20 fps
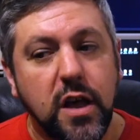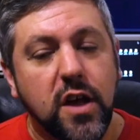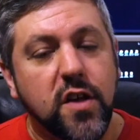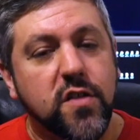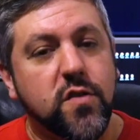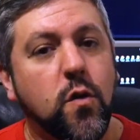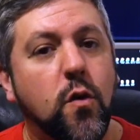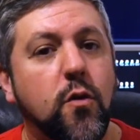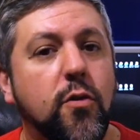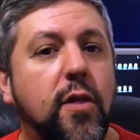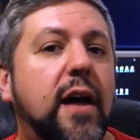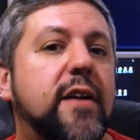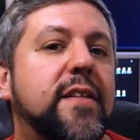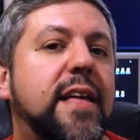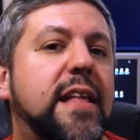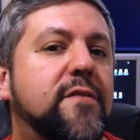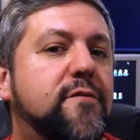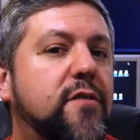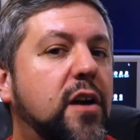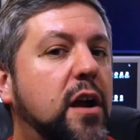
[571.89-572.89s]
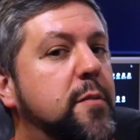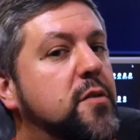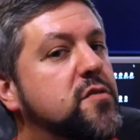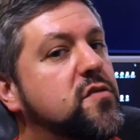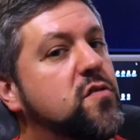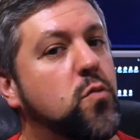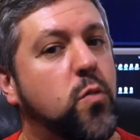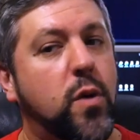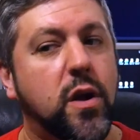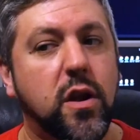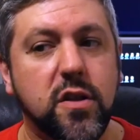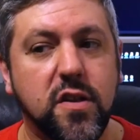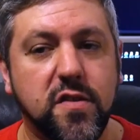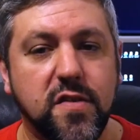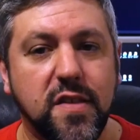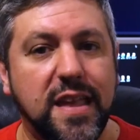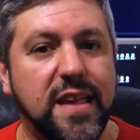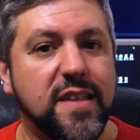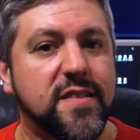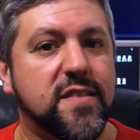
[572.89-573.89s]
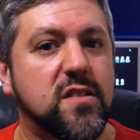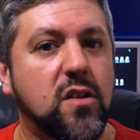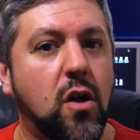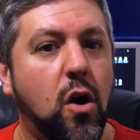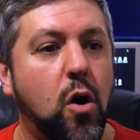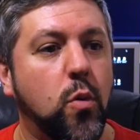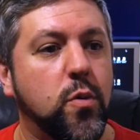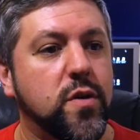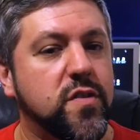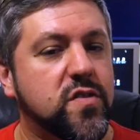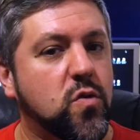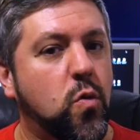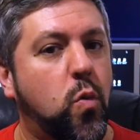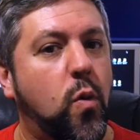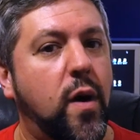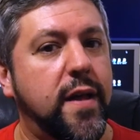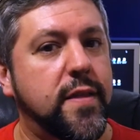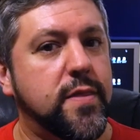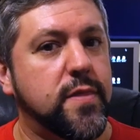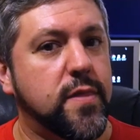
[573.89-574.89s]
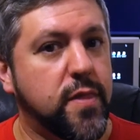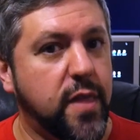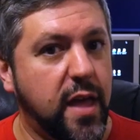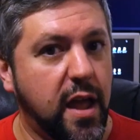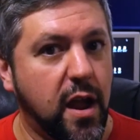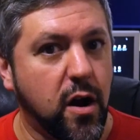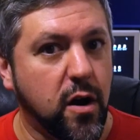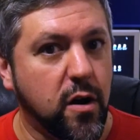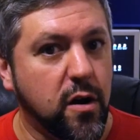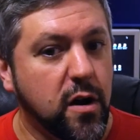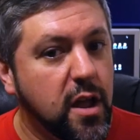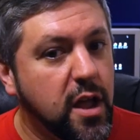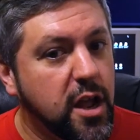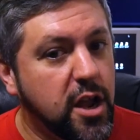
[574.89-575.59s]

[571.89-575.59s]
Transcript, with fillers: So a lot of that environmental awareness isn't always quite there.